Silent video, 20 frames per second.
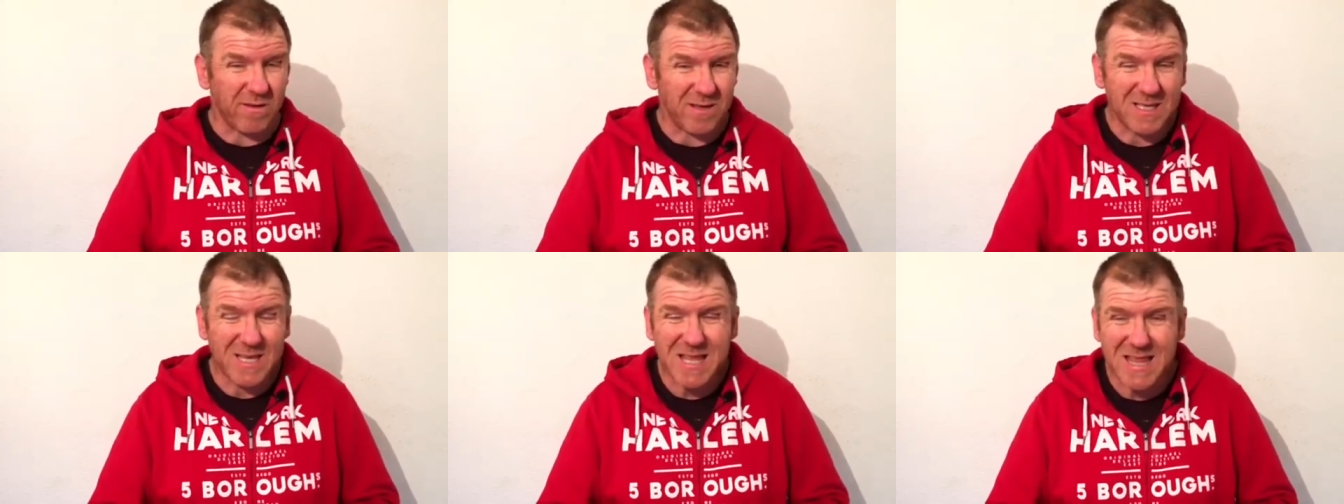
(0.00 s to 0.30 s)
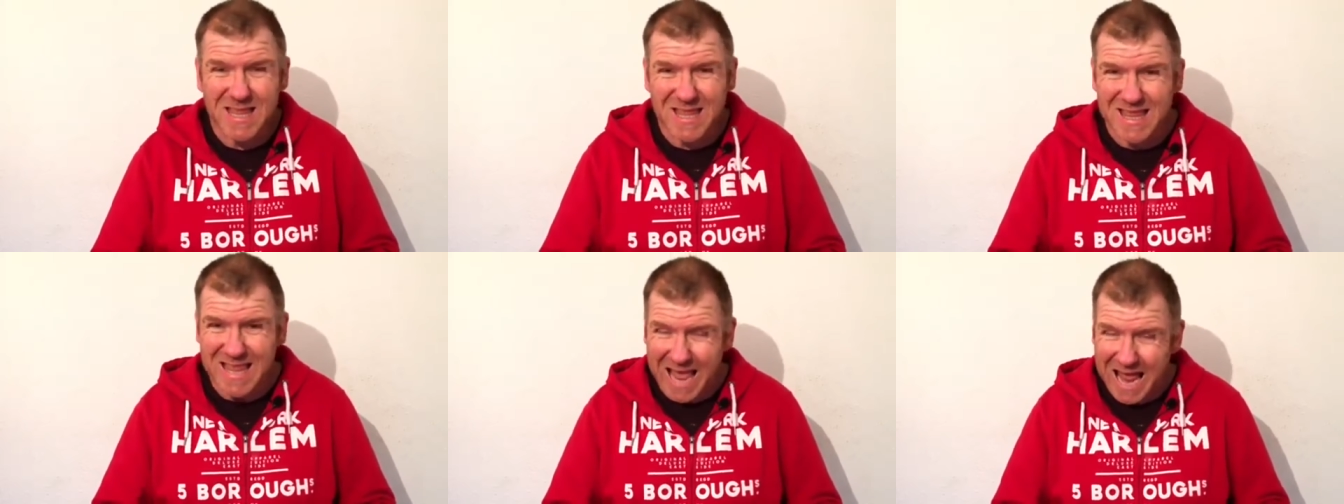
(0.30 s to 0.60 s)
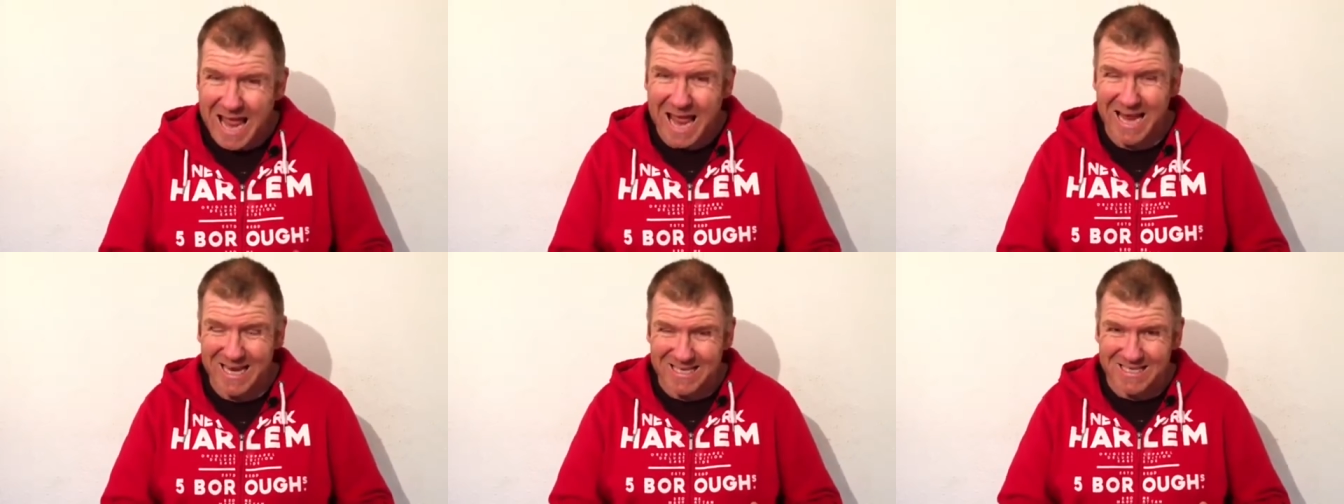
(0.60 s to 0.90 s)
Isn't
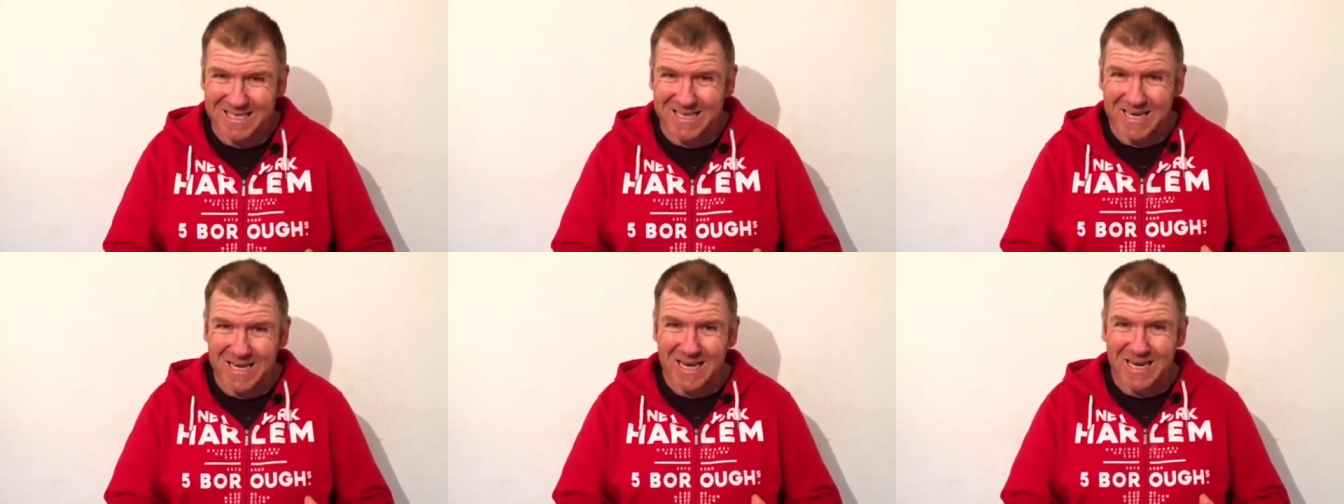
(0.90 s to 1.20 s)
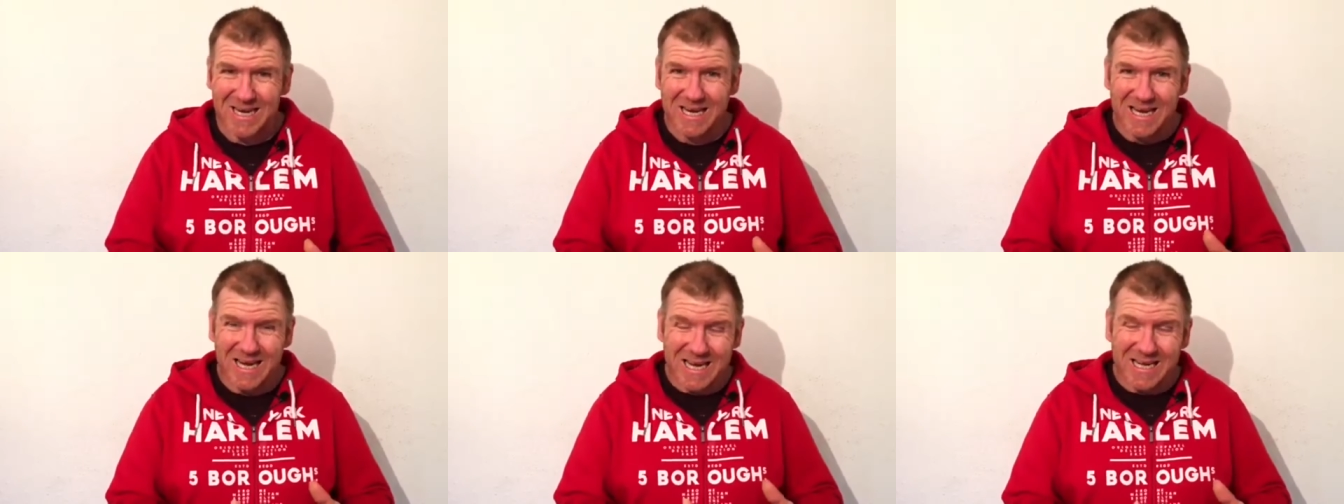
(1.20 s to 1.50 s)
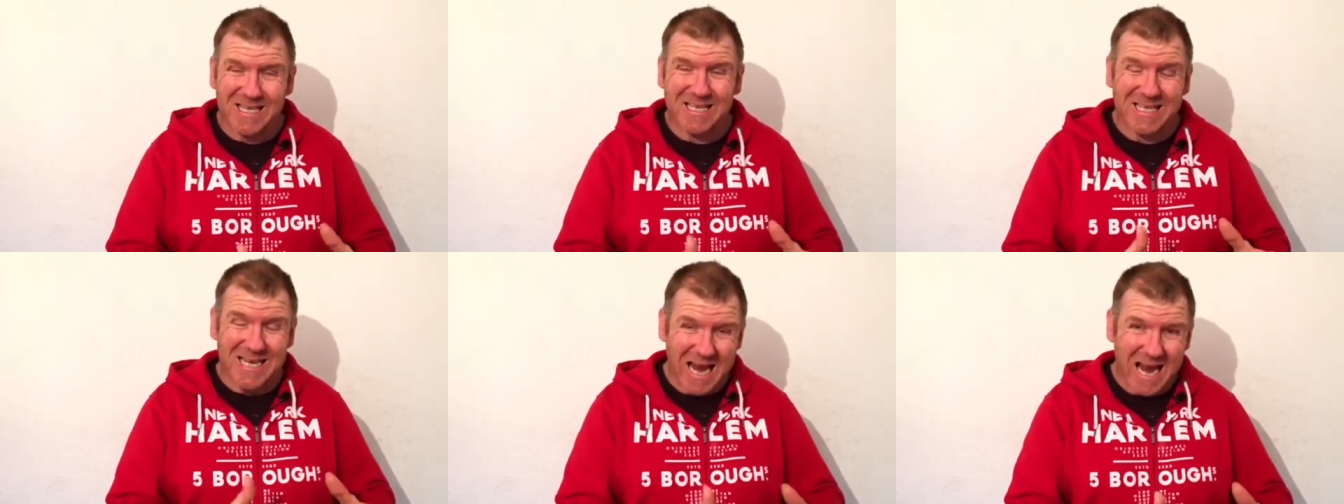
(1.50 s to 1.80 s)
that
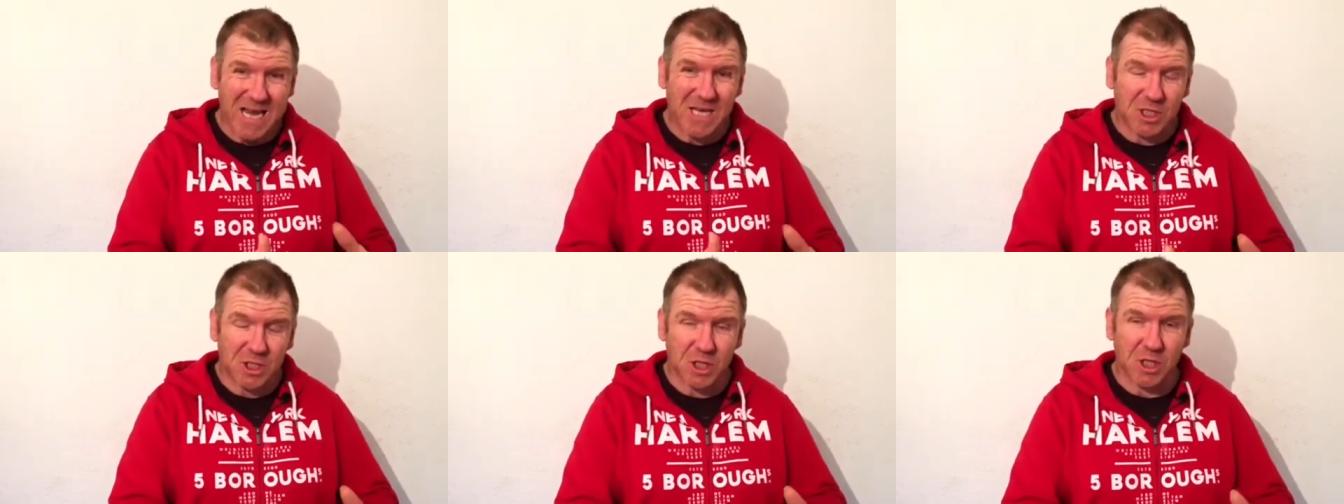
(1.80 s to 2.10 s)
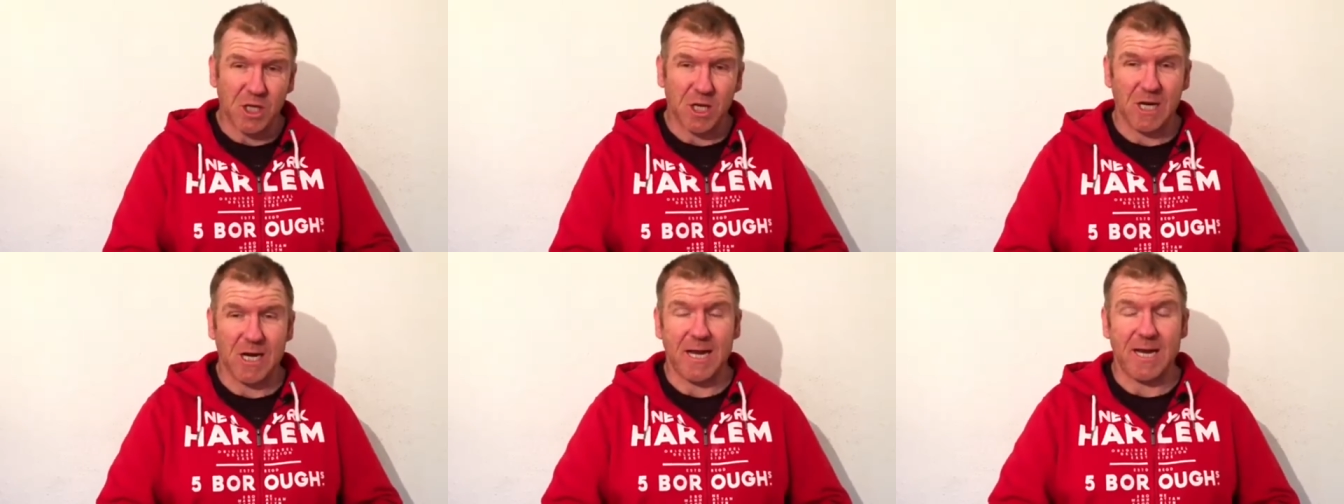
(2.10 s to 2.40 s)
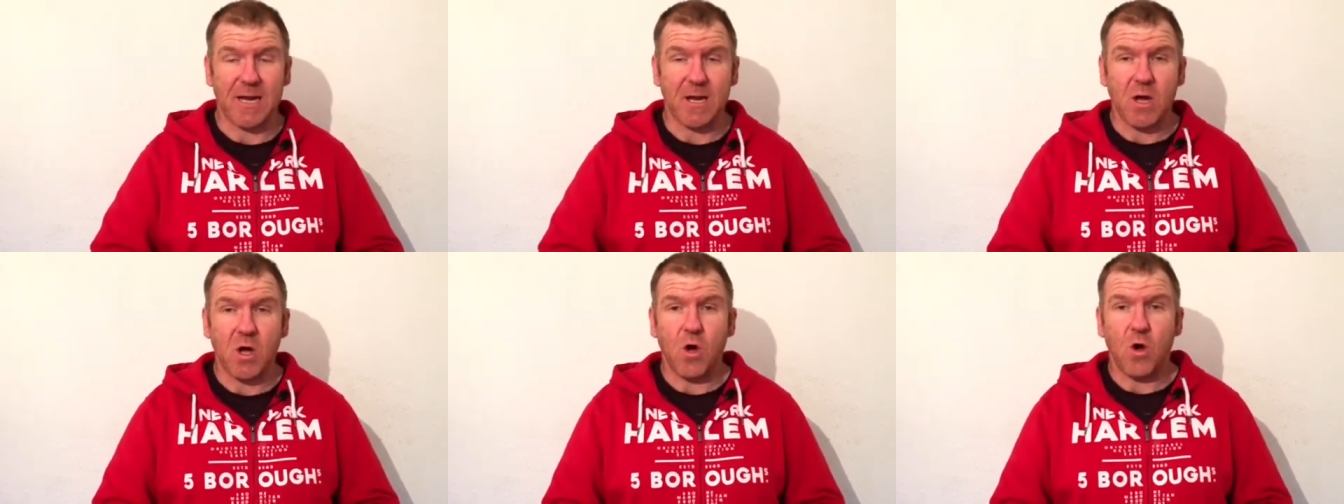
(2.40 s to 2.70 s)

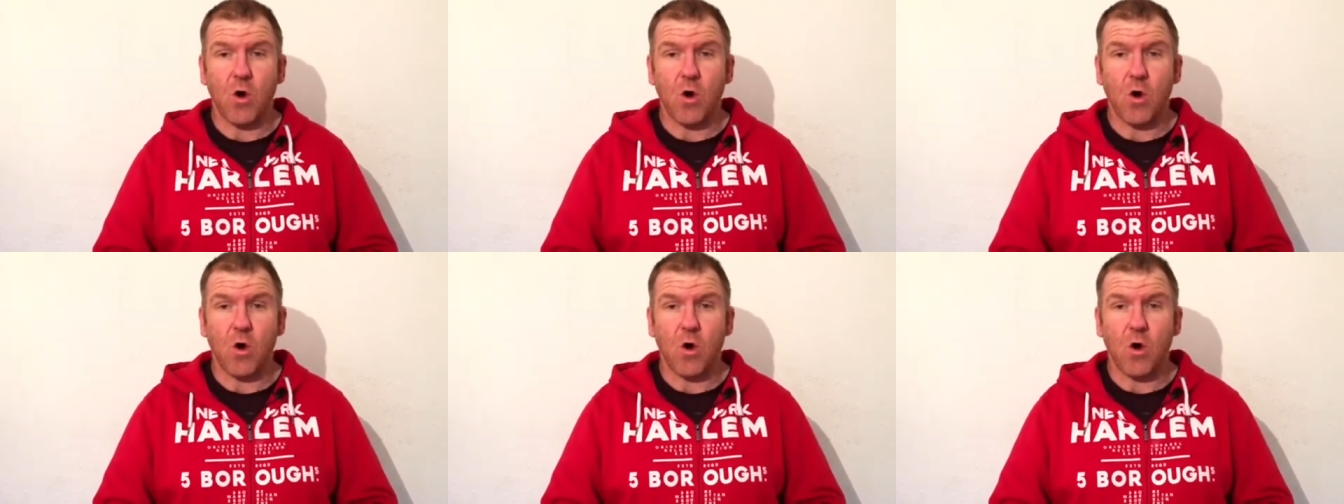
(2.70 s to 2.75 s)
intentionally